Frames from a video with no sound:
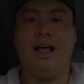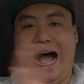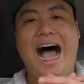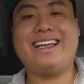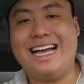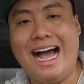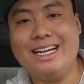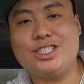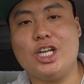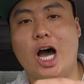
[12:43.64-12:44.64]
right,
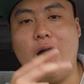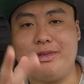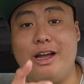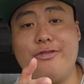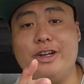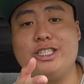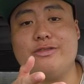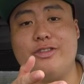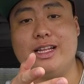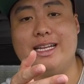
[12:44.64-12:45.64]
guys, so I'm done fishing
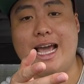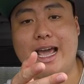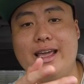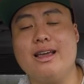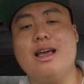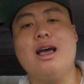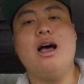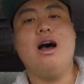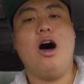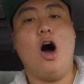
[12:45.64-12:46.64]
for the day.
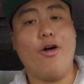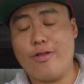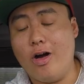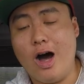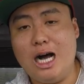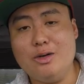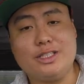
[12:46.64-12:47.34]
Overall, it was